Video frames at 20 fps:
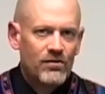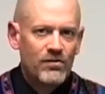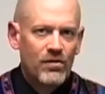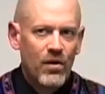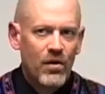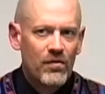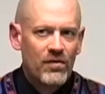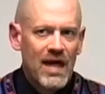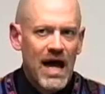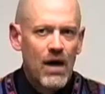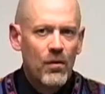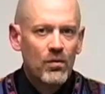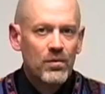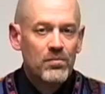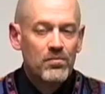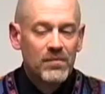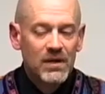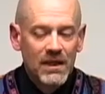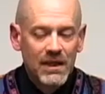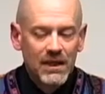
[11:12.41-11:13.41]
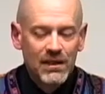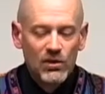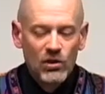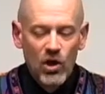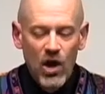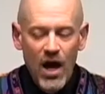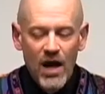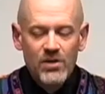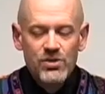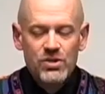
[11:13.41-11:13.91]
So that would mean
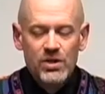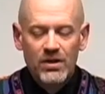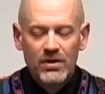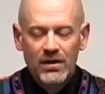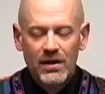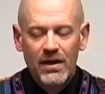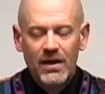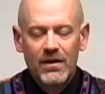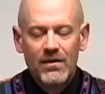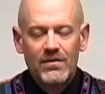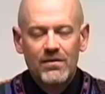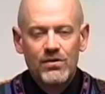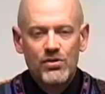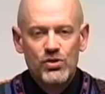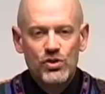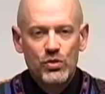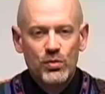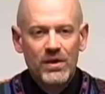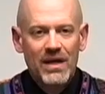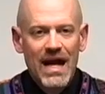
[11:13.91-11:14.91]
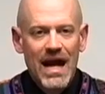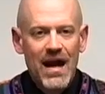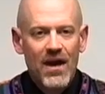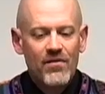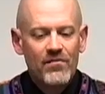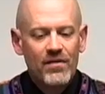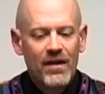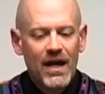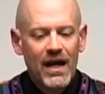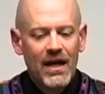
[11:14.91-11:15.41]
logically that you would
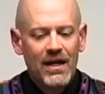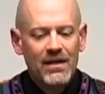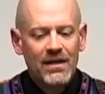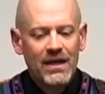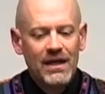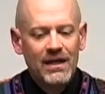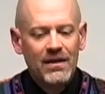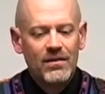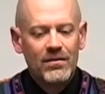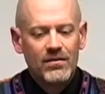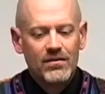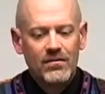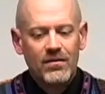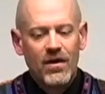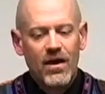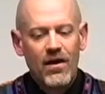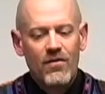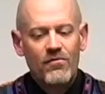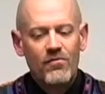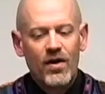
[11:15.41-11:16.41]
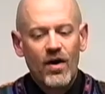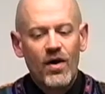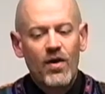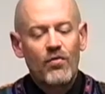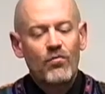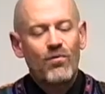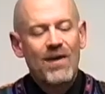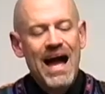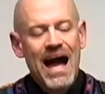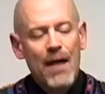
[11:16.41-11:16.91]
have a, a
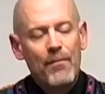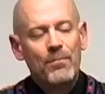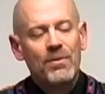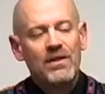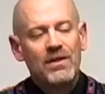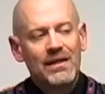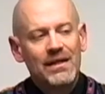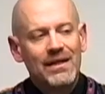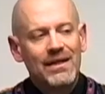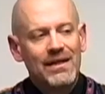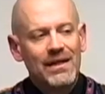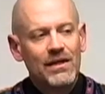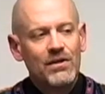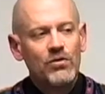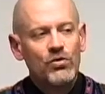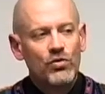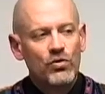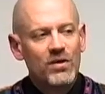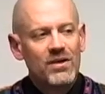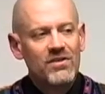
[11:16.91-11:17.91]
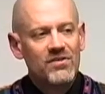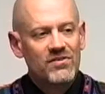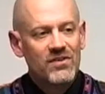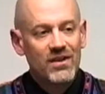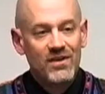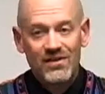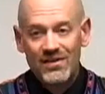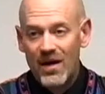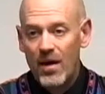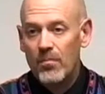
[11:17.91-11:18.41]
very rapidly
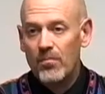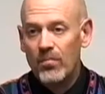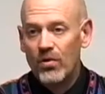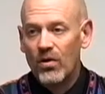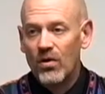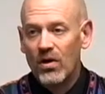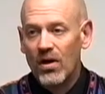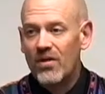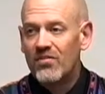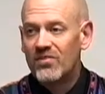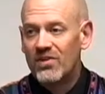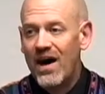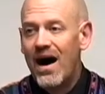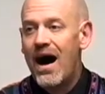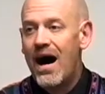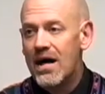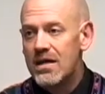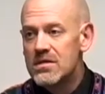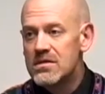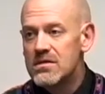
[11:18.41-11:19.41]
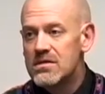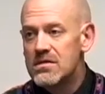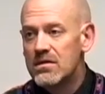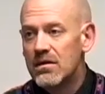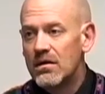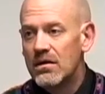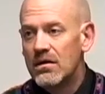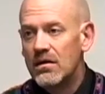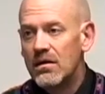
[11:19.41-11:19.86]
increasing number of gods.